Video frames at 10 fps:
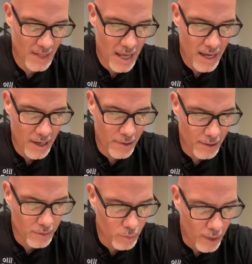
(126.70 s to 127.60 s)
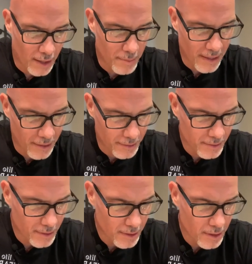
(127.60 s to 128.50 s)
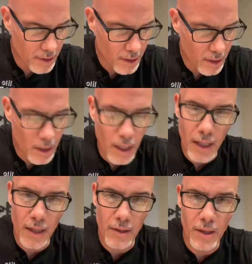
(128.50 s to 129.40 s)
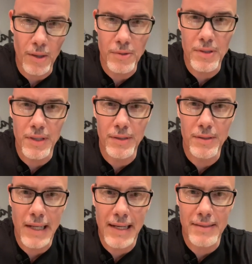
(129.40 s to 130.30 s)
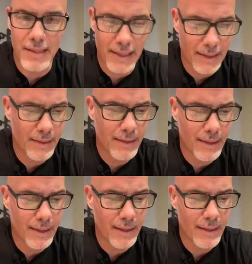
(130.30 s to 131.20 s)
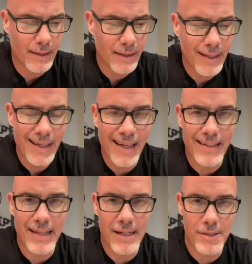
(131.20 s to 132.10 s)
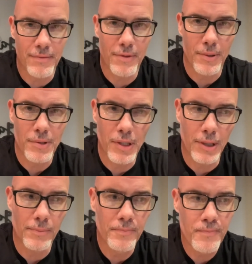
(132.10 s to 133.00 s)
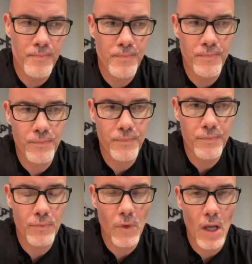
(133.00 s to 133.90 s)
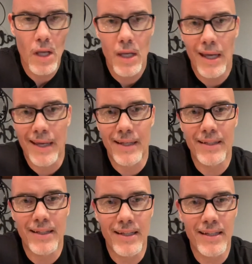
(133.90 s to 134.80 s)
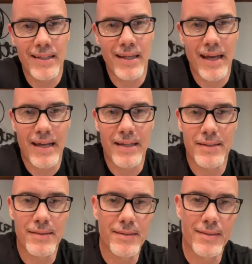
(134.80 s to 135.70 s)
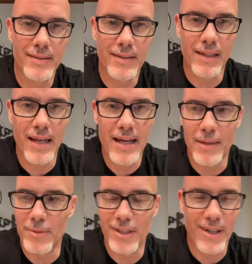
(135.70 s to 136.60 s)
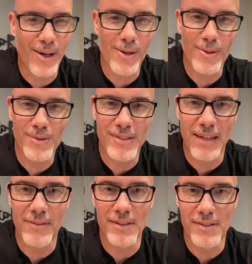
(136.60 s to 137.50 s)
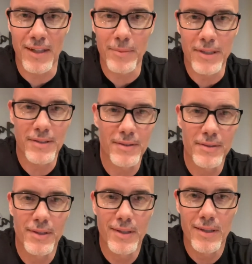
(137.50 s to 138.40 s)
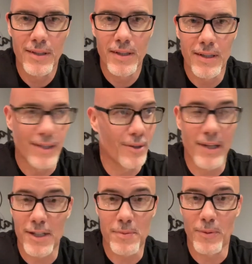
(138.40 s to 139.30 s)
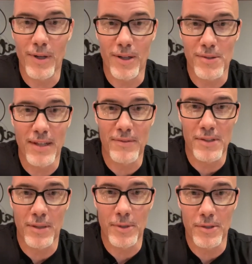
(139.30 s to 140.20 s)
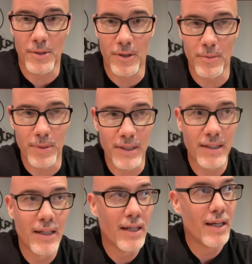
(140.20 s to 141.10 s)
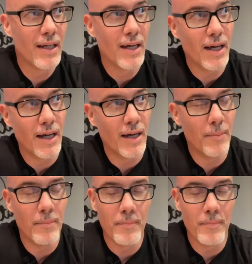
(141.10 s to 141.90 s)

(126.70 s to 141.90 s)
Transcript: Erik Weihenmayer uh, lost his eyesight at the age of 13. And he has climbed all seven summits. And don't ask me what all seven summits are, but um,